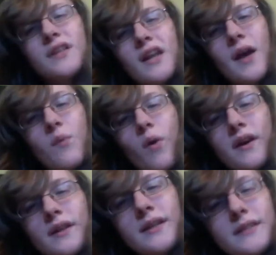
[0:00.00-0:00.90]
than I
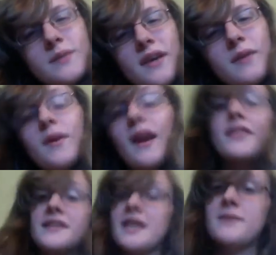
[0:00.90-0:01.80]
wanted it to be. But at
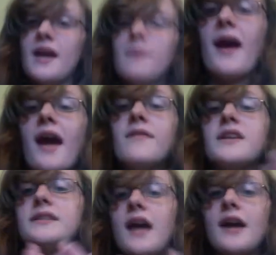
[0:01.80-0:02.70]
the same time, I have an
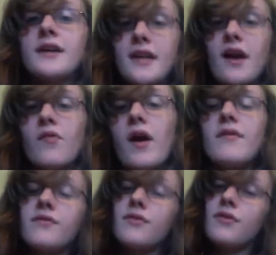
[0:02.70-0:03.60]
entire day off. I
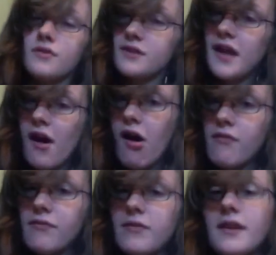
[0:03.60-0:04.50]
have Thursday
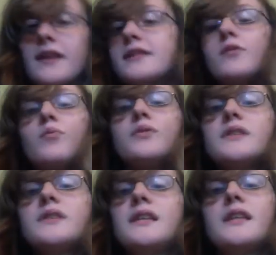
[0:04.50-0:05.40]
off. Like it's
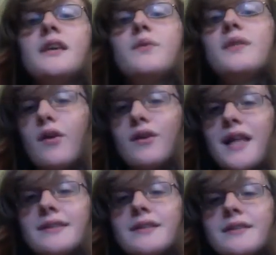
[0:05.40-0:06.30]
completely without
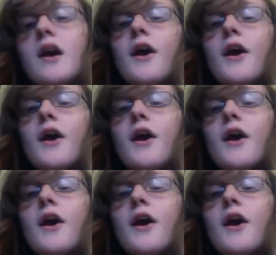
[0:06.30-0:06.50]
classes.